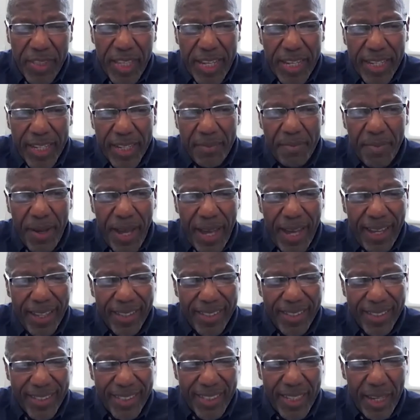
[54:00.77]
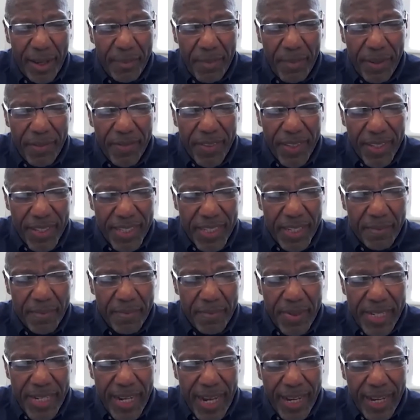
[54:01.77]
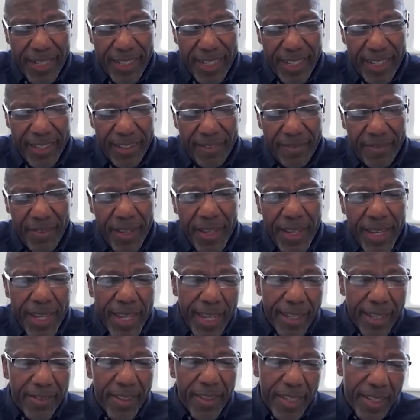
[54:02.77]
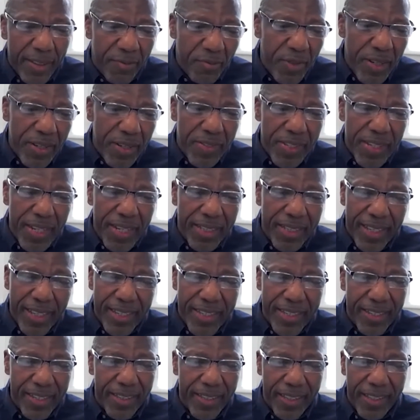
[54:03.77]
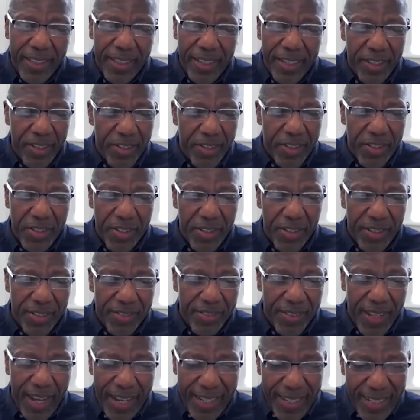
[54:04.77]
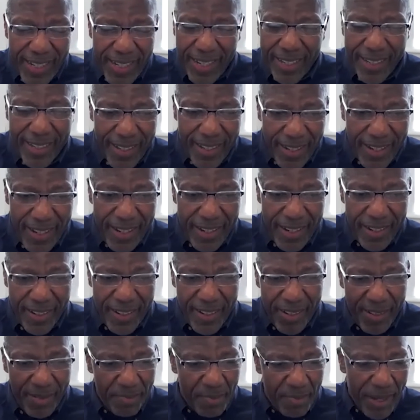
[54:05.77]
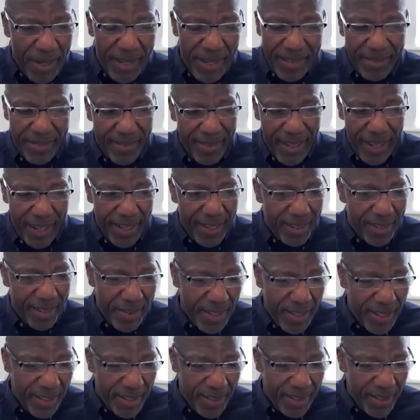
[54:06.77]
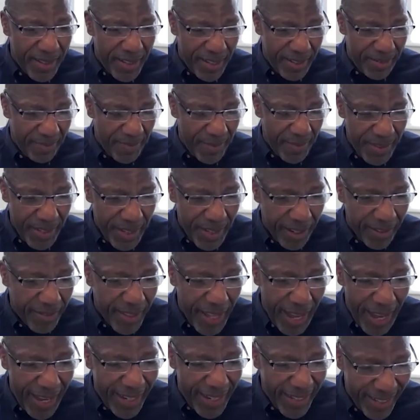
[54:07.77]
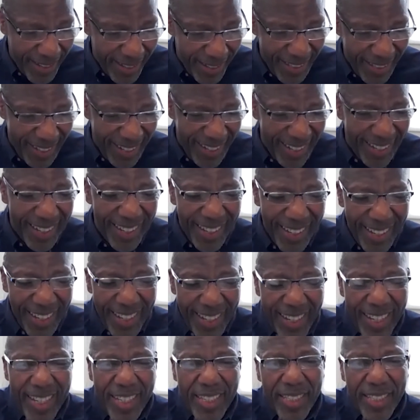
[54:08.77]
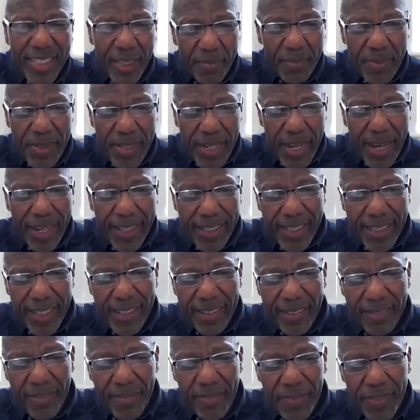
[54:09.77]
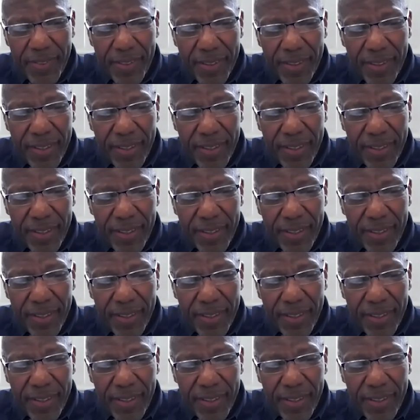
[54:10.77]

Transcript: you think about some of the subjective, and, and we've seen this in the literature, not just here, but uh, uh, you know, nationally, subjective